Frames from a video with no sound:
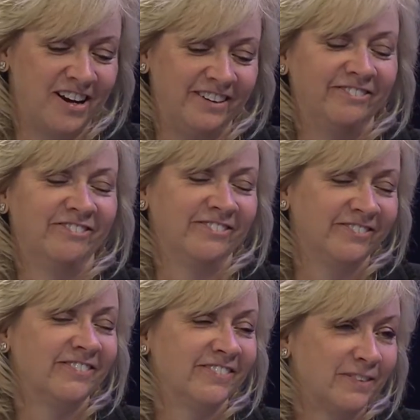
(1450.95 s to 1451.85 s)
But when you
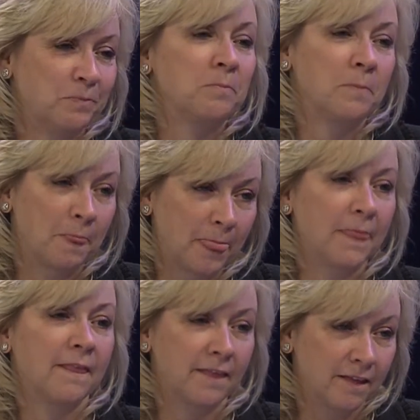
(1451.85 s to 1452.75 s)
look underneath it, you
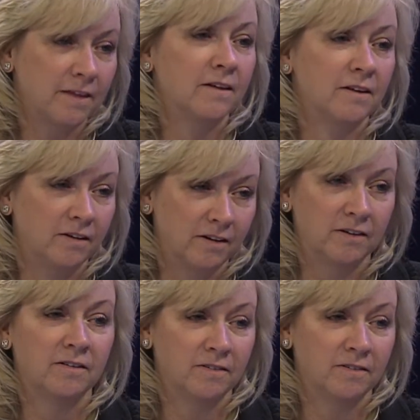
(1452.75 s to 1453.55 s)
really need to understand